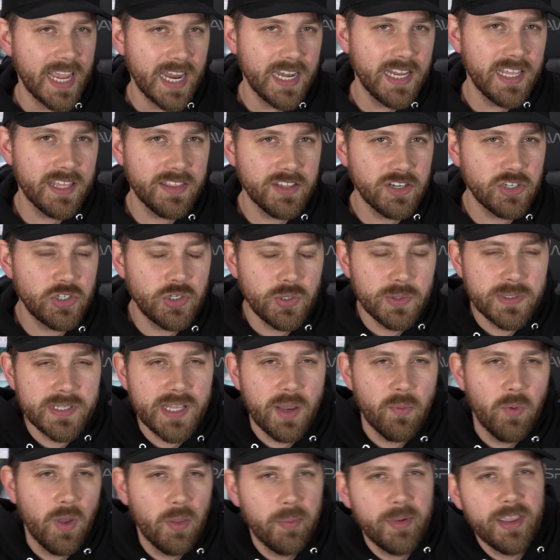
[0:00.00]
any of these shoes, they
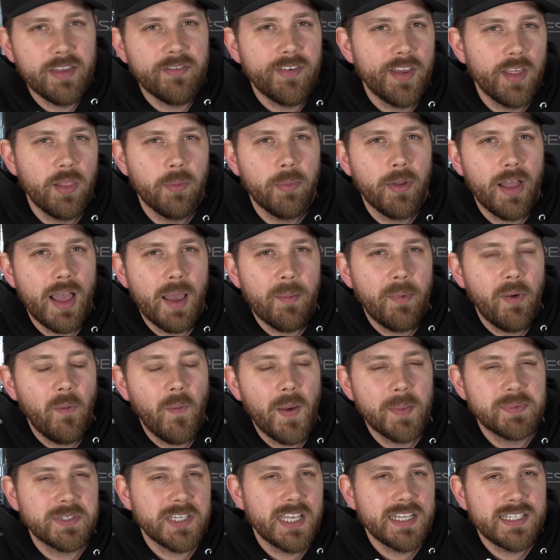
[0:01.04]
will be available on my
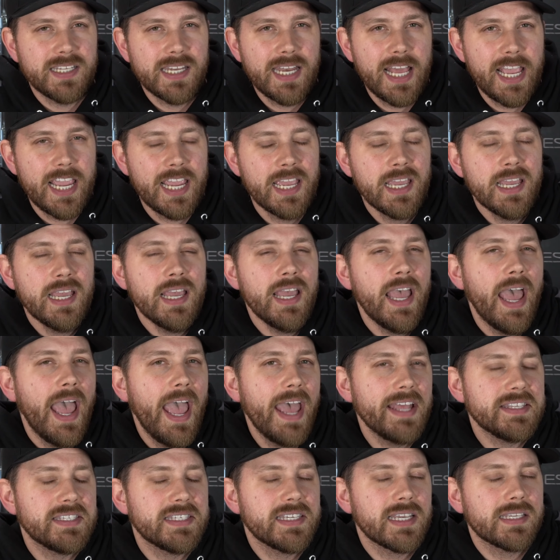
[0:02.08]
website today
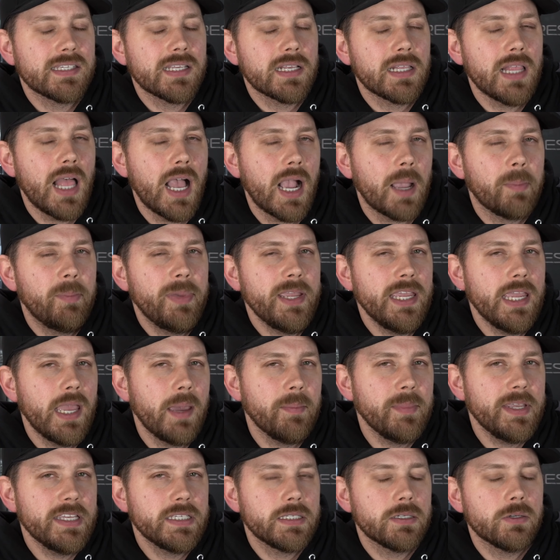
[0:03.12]
at 6 o'clock
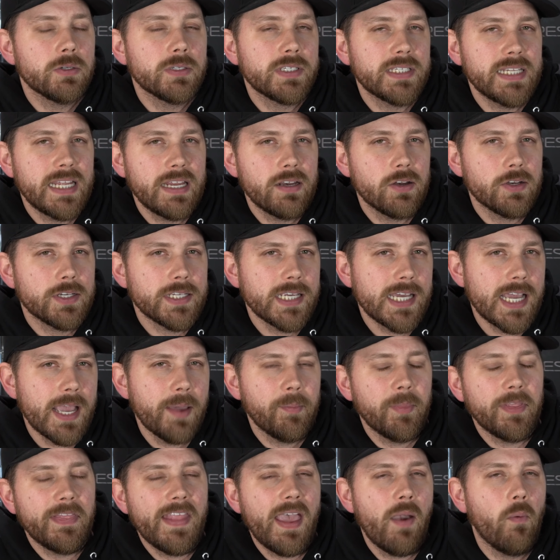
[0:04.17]
p.m. Eastern Standard
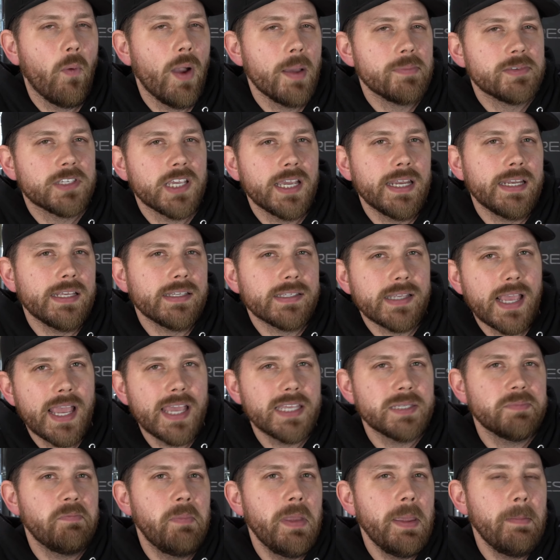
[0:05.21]
Time, and that website is
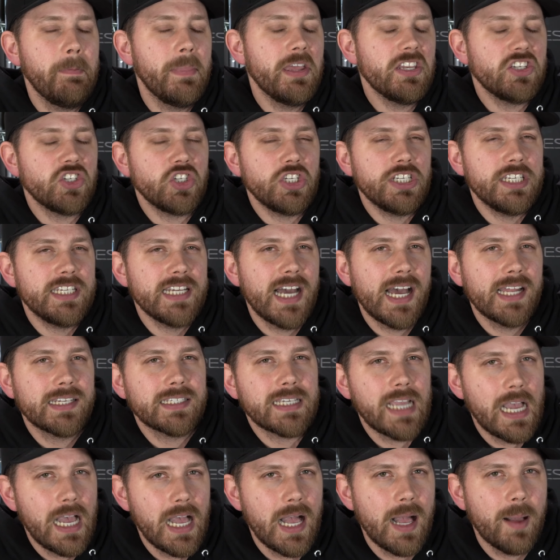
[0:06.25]

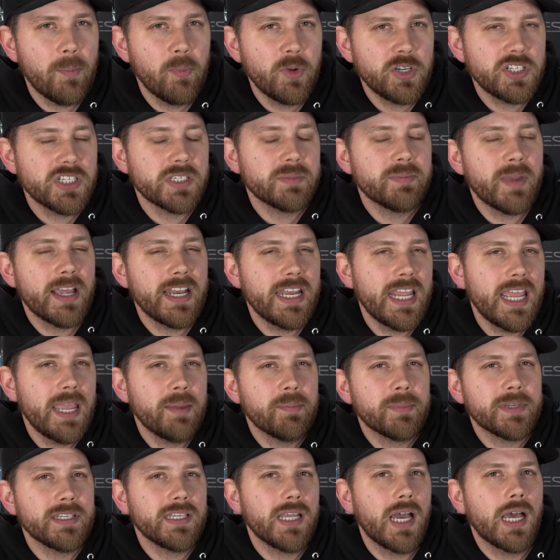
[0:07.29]
sbmitch.com, which is my
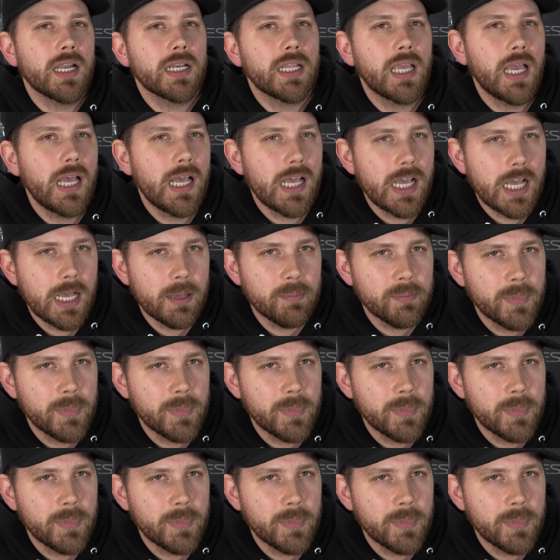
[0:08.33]
name.com.